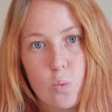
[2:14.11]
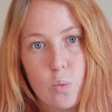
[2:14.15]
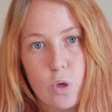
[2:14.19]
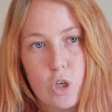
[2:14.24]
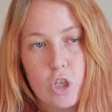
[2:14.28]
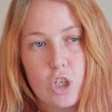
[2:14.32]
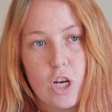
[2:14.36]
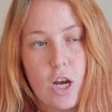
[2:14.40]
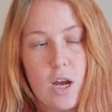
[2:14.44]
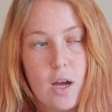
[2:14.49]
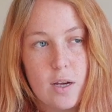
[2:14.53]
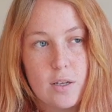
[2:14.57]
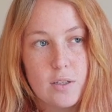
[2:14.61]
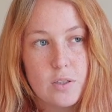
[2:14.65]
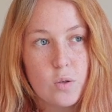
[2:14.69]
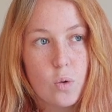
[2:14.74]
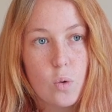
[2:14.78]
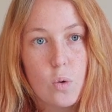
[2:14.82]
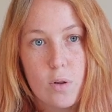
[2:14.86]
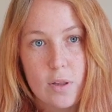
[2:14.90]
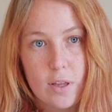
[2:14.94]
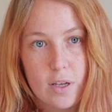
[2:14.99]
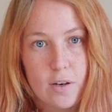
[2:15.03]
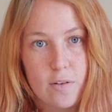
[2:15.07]
which has
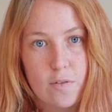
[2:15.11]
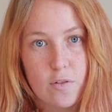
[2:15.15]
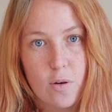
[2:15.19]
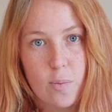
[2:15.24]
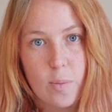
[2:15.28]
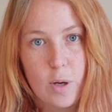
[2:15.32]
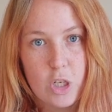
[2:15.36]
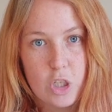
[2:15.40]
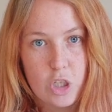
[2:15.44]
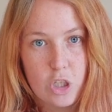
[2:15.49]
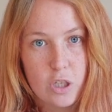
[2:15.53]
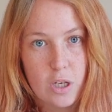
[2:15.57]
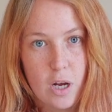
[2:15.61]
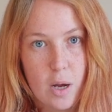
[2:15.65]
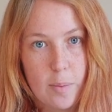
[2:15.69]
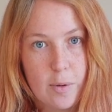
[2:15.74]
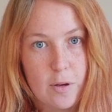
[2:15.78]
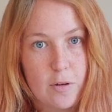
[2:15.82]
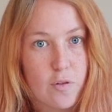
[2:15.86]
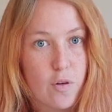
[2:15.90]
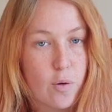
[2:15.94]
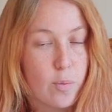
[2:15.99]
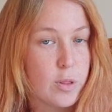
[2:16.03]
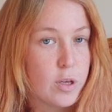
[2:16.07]
all the information coming
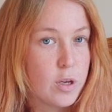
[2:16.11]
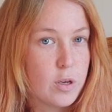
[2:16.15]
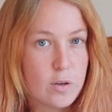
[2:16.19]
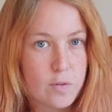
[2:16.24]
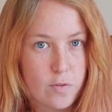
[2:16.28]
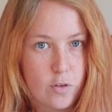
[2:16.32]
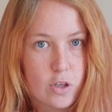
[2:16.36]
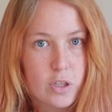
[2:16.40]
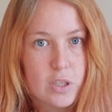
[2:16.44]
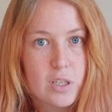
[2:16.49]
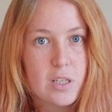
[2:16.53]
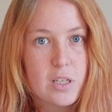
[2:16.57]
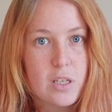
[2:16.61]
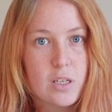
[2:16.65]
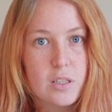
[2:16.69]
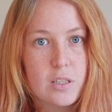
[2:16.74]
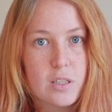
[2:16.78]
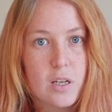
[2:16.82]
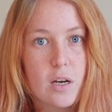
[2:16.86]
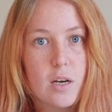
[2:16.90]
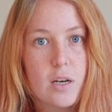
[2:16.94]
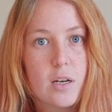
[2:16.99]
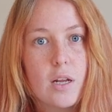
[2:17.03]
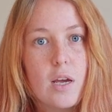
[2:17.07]
from the university
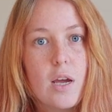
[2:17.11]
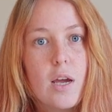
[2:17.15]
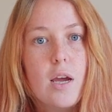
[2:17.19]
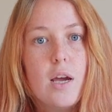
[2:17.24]
side.